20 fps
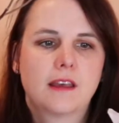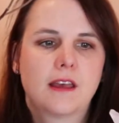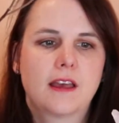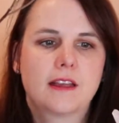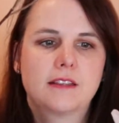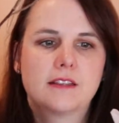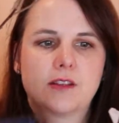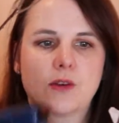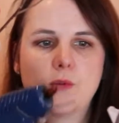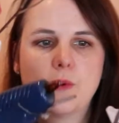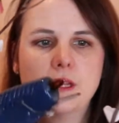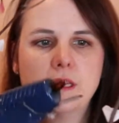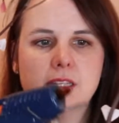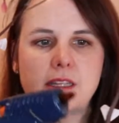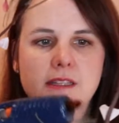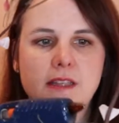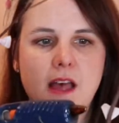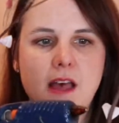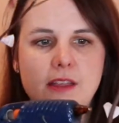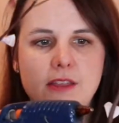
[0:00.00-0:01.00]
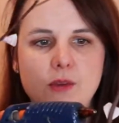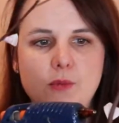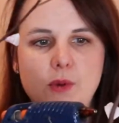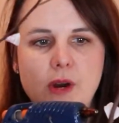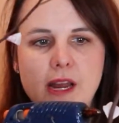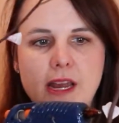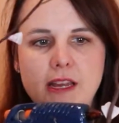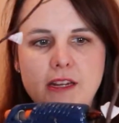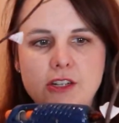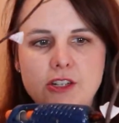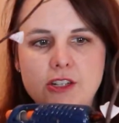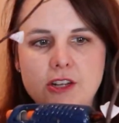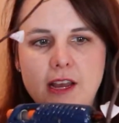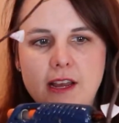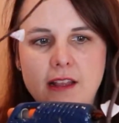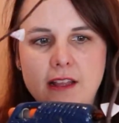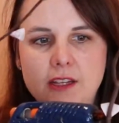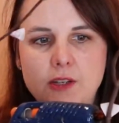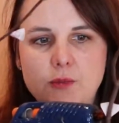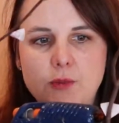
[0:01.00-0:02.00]
And so once it's on the branch,
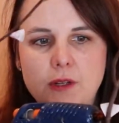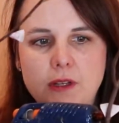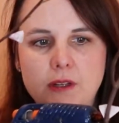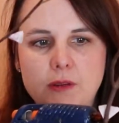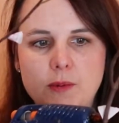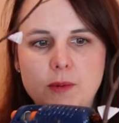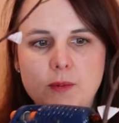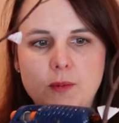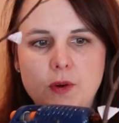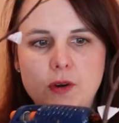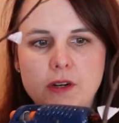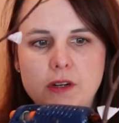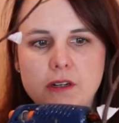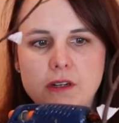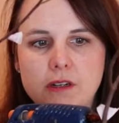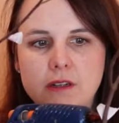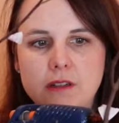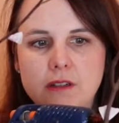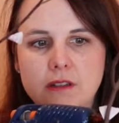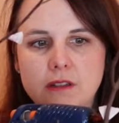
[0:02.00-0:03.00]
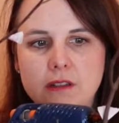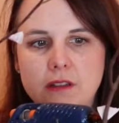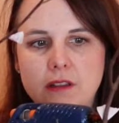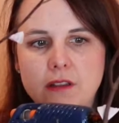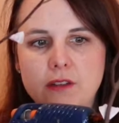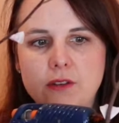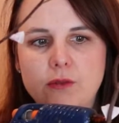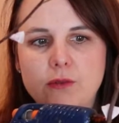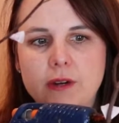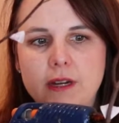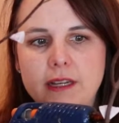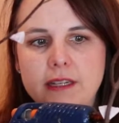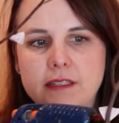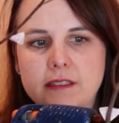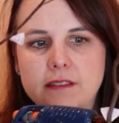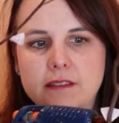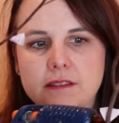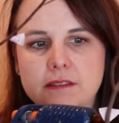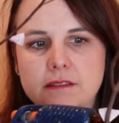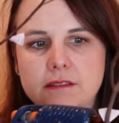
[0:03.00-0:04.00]
I like to put a little bit more glue right
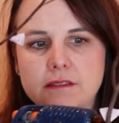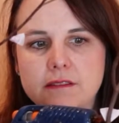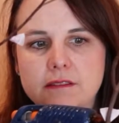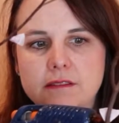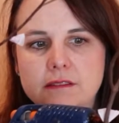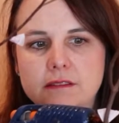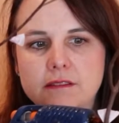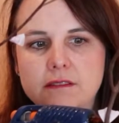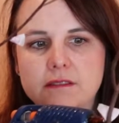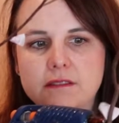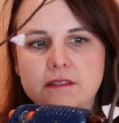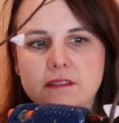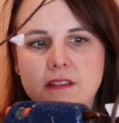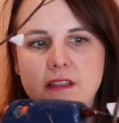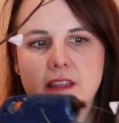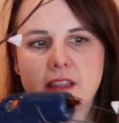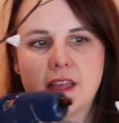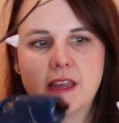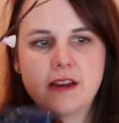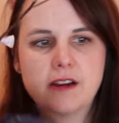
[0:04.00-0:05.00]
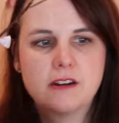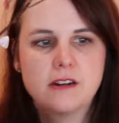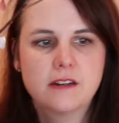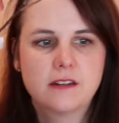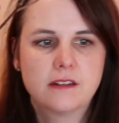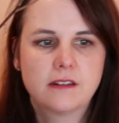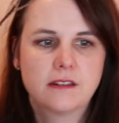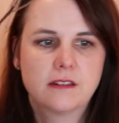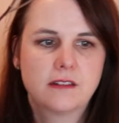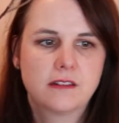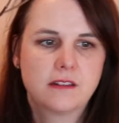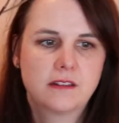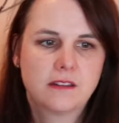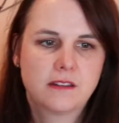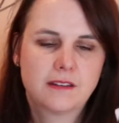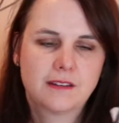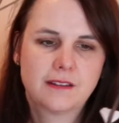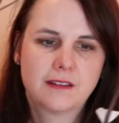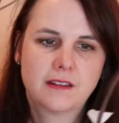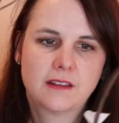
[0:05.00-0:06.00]
there
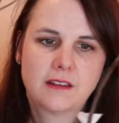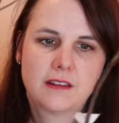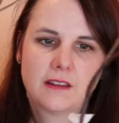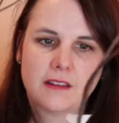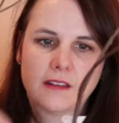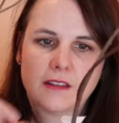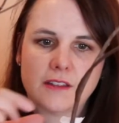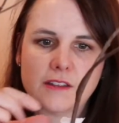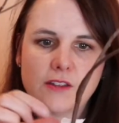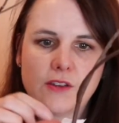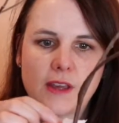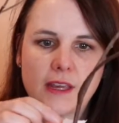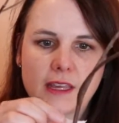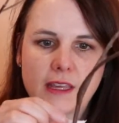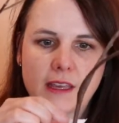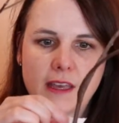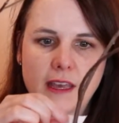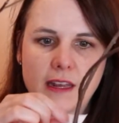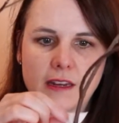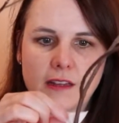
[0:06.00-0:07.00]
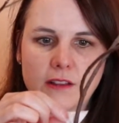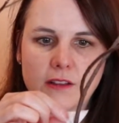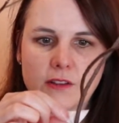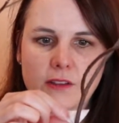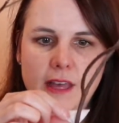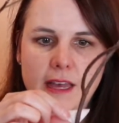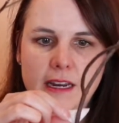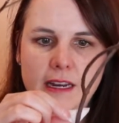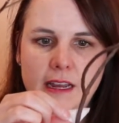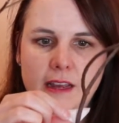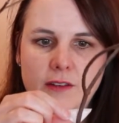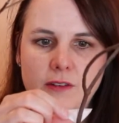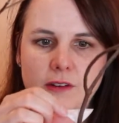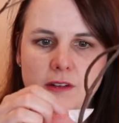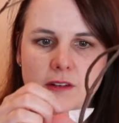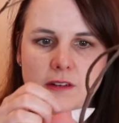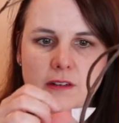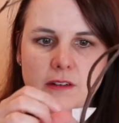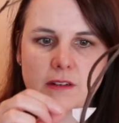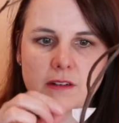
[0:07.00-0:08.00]
so I can kind of glue that
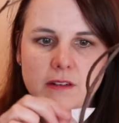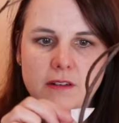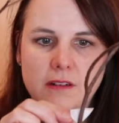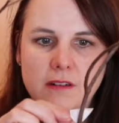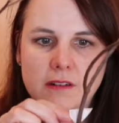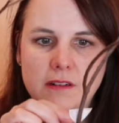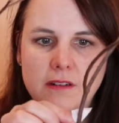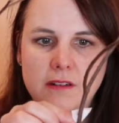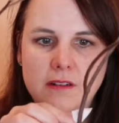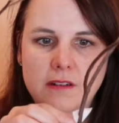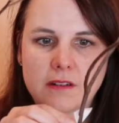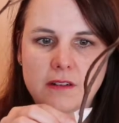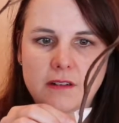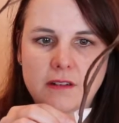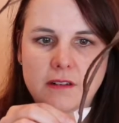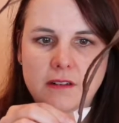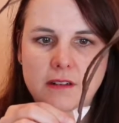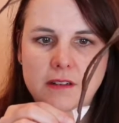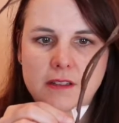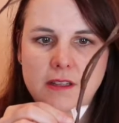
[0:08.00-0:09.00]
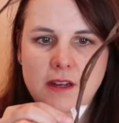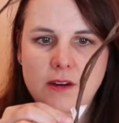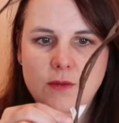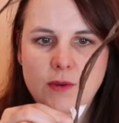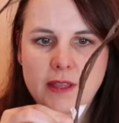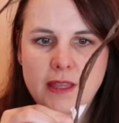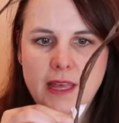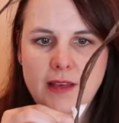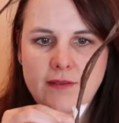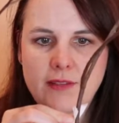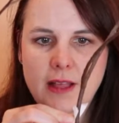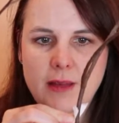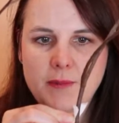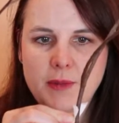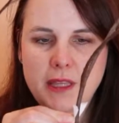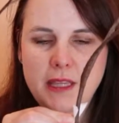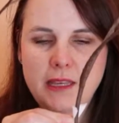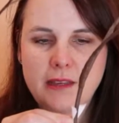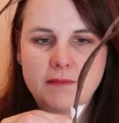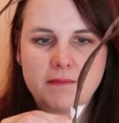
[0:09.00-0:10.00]
down, because I don't want that
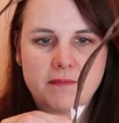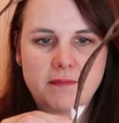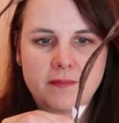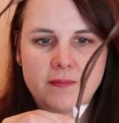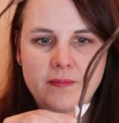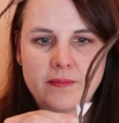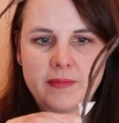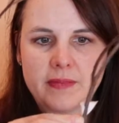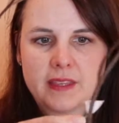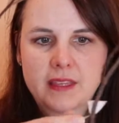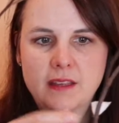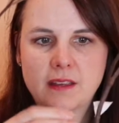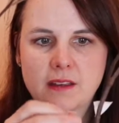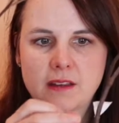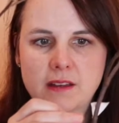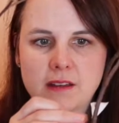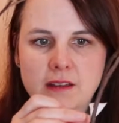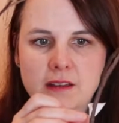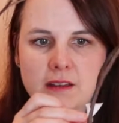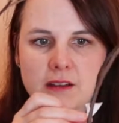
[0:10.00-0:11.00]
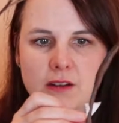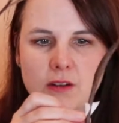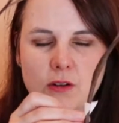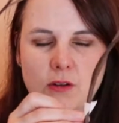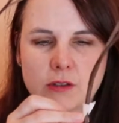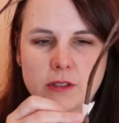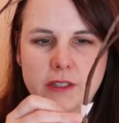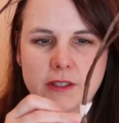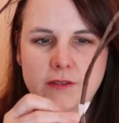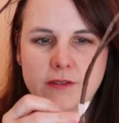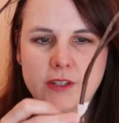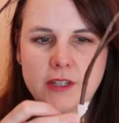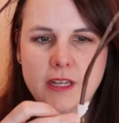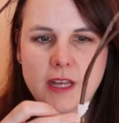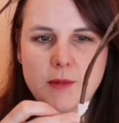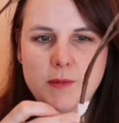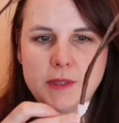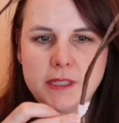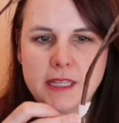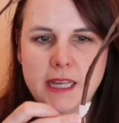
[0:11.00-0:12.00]
flappy thing. Hold it for a
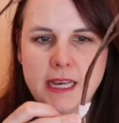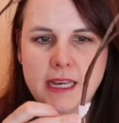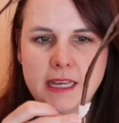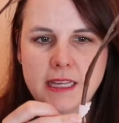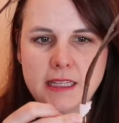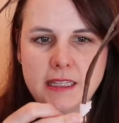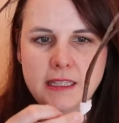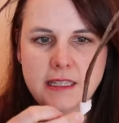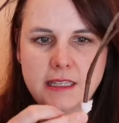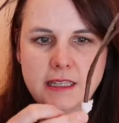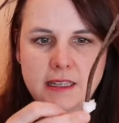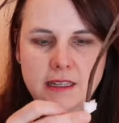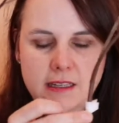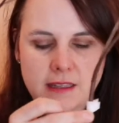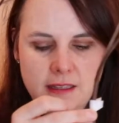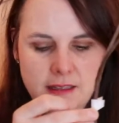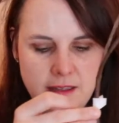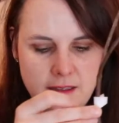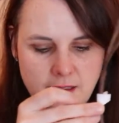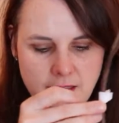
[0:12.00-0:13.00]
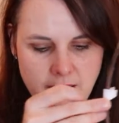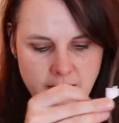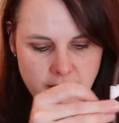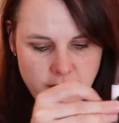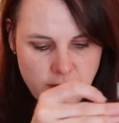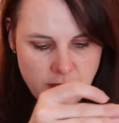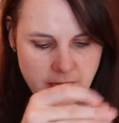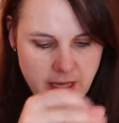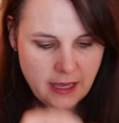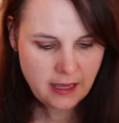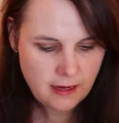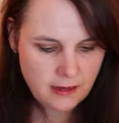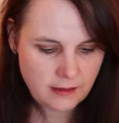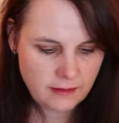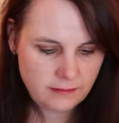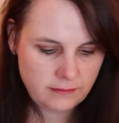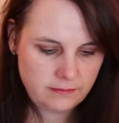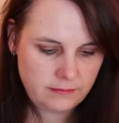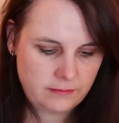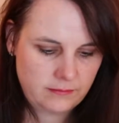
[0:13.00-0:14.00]
couple seconds and do it again.